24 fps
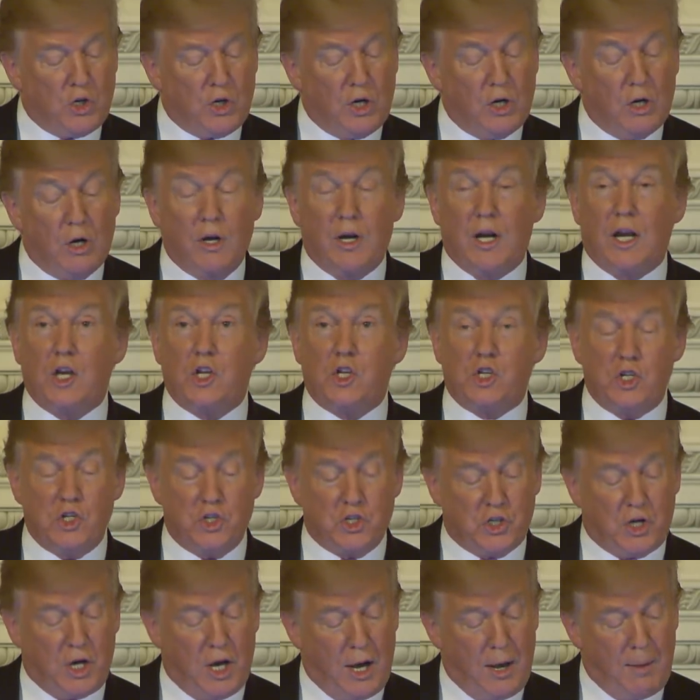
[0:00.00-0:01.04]
in our
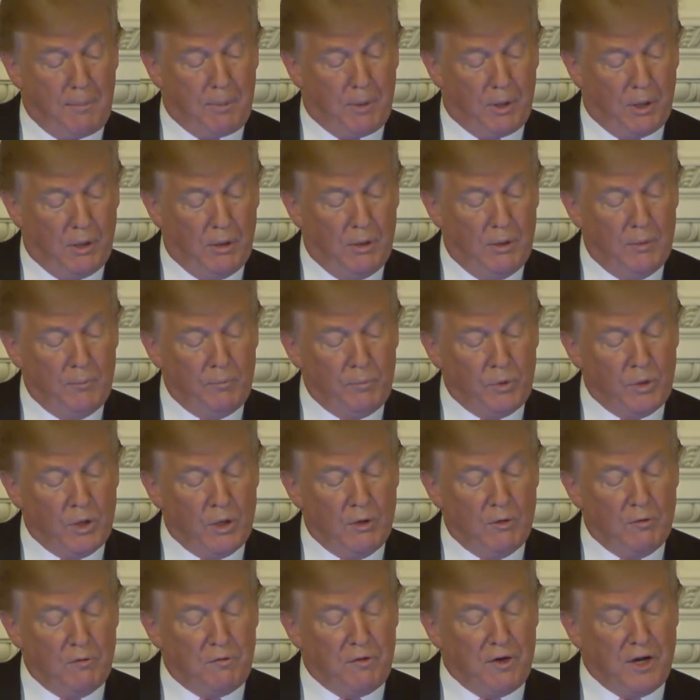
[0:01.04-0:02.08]
nation's capital,
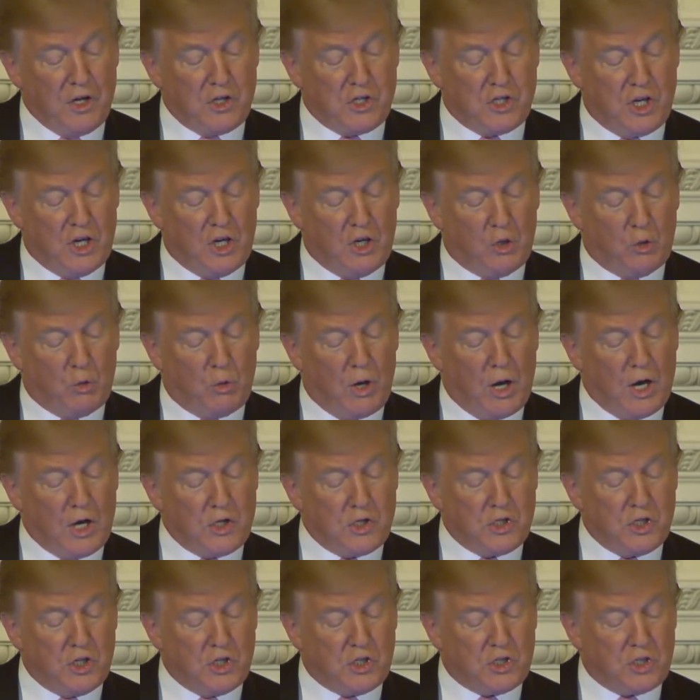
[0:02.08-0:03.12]
facing the
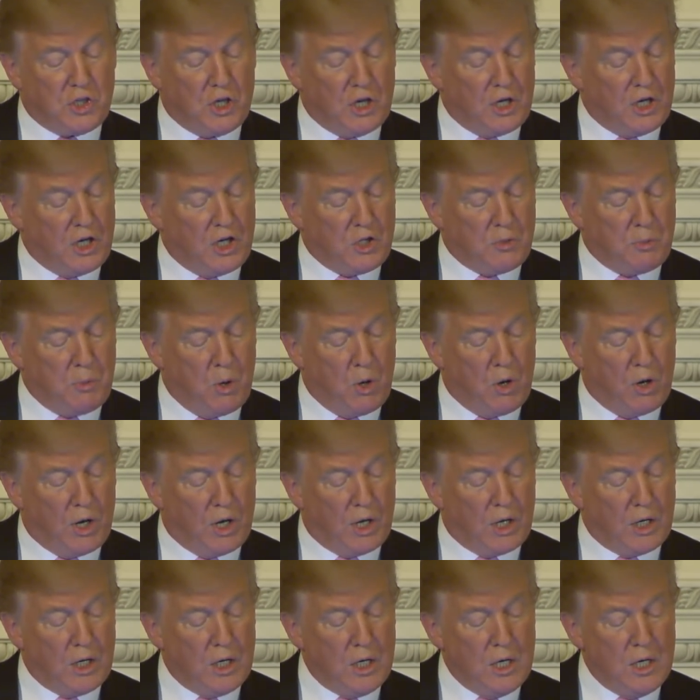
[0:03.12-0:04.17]
rising sun each
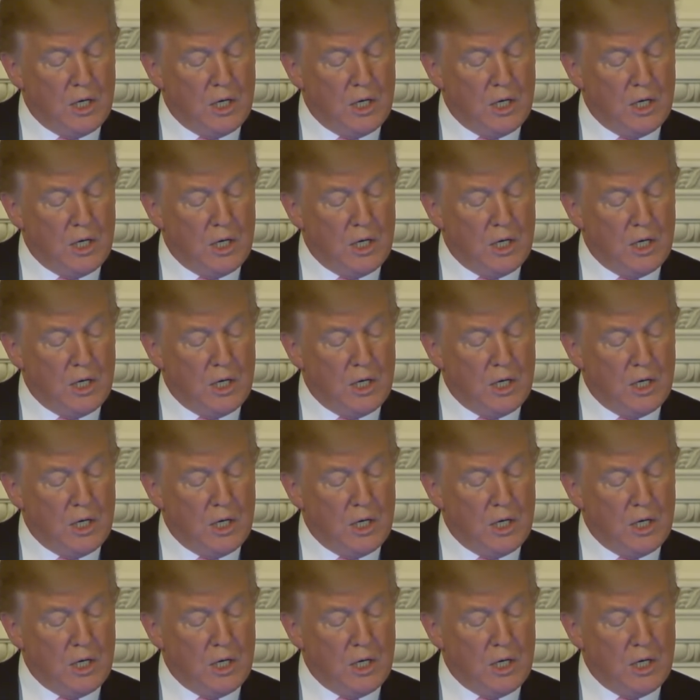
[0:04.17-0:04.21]
morning.